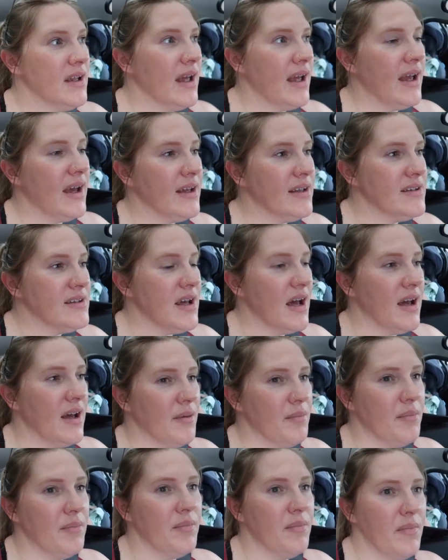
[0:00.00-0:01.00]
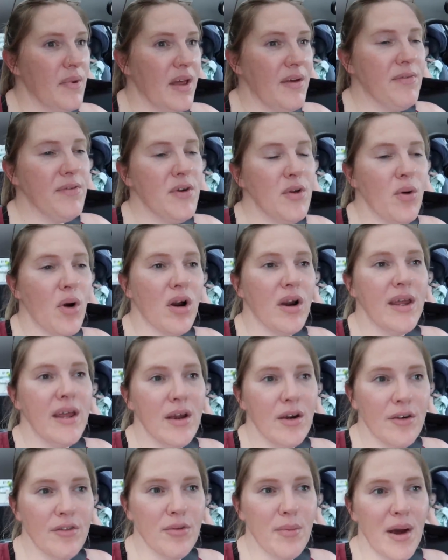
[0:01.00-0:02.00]
And um, if you are
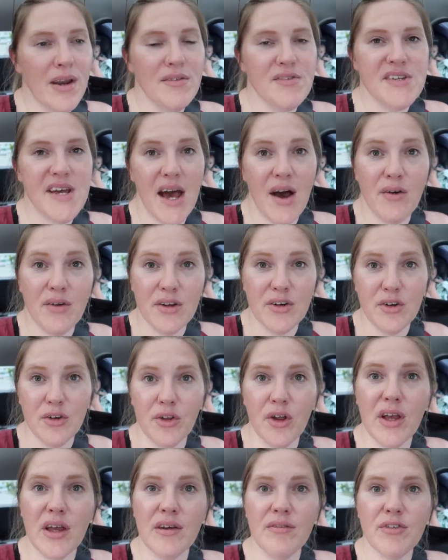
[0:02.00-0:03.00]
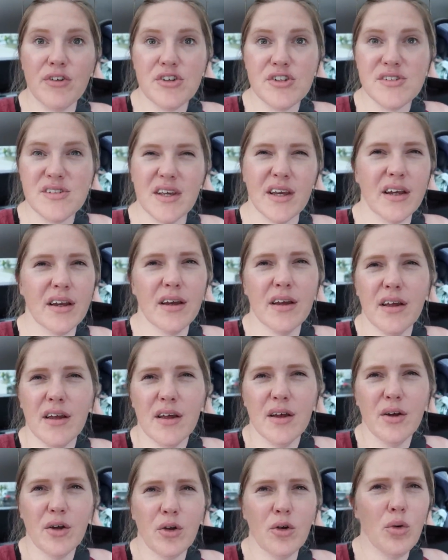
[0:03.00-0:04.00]
here from out of town and you're looking for just like
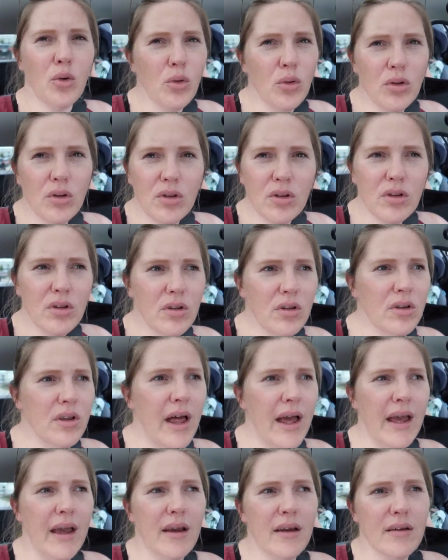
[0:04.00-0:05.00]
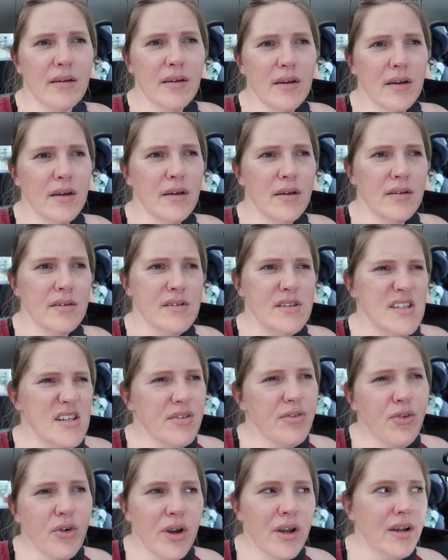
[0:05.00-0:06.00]
cool, like
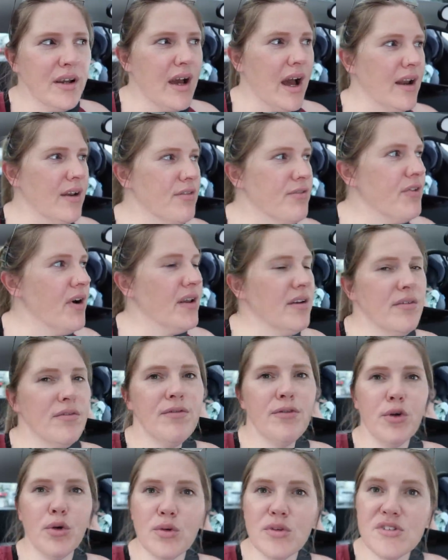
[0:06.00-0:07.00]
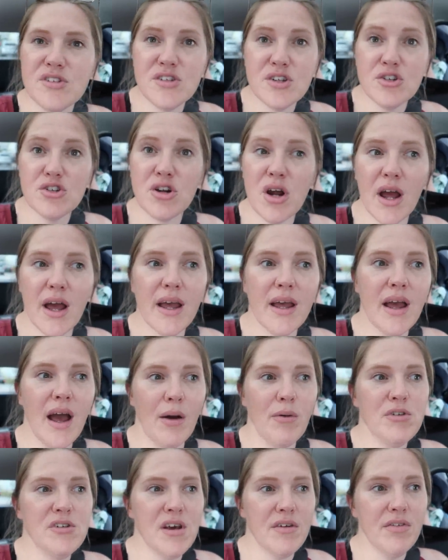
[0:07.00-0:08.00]
different kind of fun foods to try,
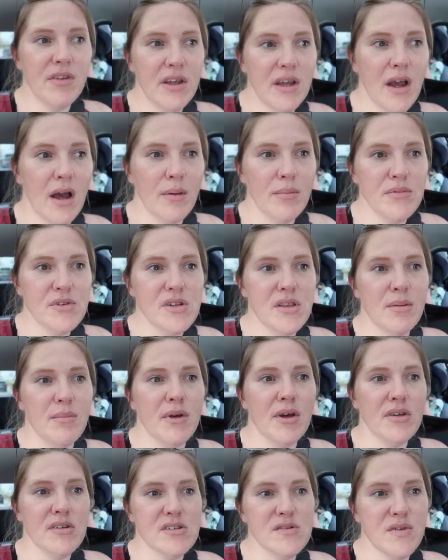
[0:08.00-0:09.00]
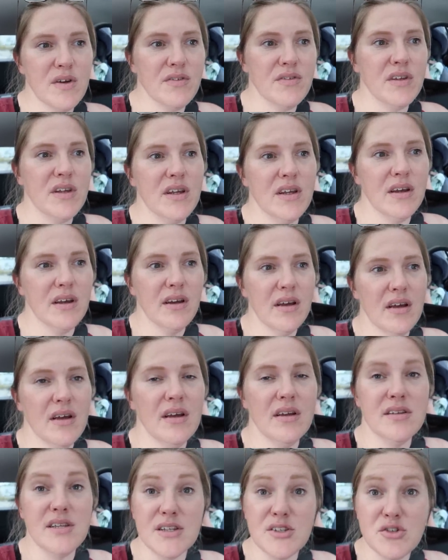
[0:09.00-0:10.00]
I would definitely come to the Mills fifty
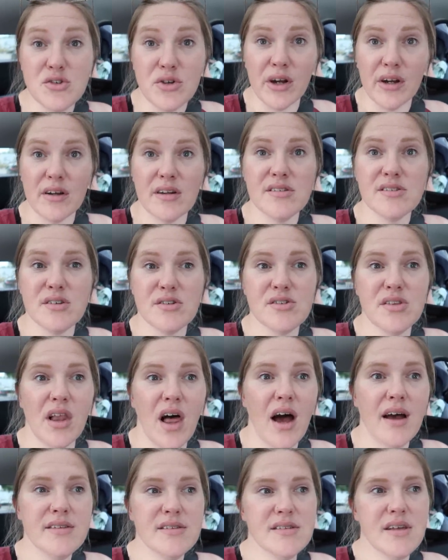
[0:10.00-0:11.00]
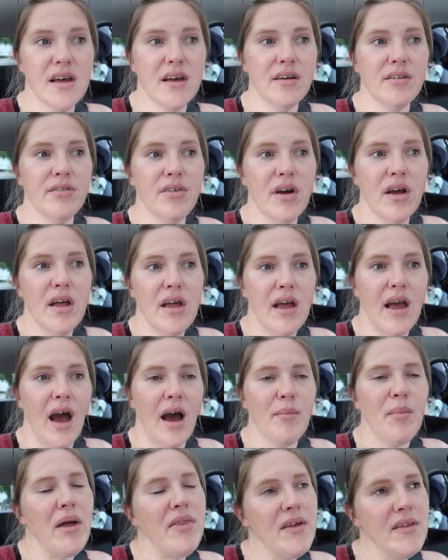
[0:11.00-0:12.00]
district because there's lots of,
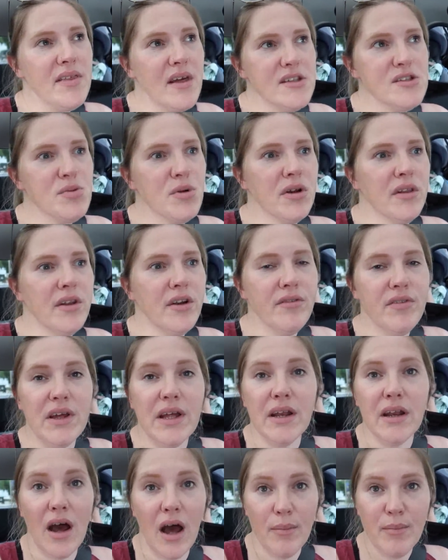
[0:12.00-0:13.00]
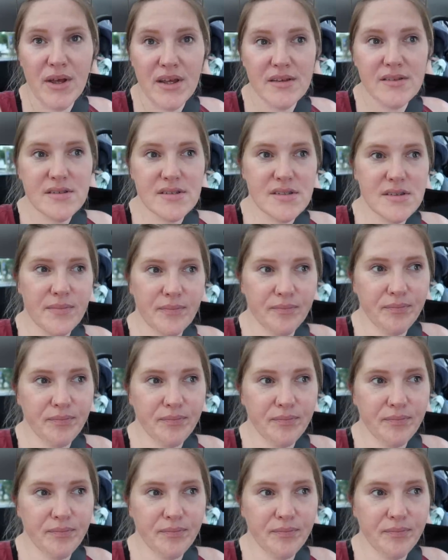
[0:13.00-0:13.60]
um, I think that's where Little Vietnam is.